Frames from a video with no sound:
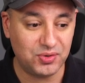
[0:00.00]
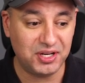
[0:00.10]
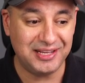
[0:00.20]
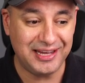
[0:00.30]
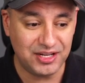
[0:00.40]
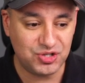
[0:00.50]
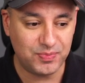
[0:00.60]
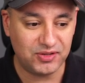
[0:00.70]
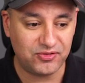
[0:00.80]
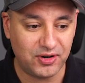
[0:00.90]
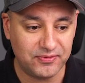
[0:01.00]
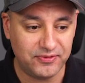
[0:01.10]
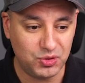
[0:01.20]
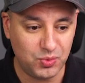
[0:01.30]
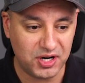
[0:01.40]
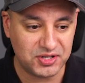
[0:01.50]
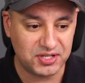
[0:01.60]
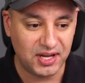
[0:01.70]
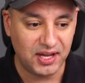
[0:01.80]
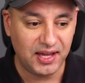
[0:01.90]
or engagement from
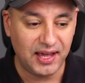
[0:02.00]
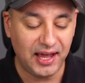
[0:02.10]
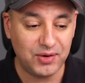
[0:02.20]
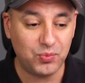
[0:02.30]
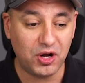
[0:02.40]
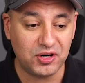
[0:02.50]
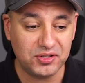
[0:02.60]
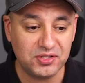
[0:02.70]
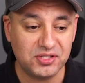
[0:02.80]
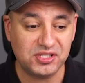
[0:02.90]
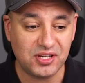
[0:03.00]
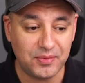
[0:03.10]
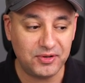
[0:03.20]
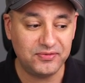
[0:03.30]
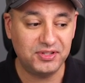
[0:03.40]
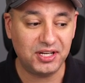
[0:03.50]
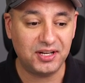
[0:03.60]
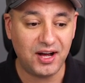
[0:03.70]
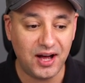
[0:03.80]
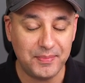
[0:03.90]
viewers? And what are some of the
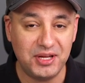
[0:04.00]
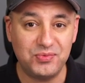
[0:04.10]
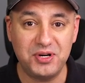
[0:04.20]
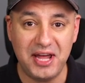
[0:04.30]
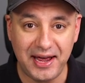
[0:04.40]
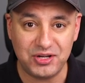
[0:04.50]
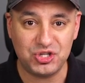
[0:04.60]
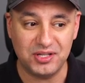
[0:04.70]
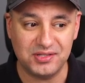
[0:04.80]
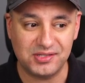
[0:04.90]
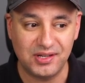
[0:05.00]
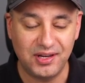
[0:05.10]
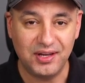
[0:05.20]
common reactions?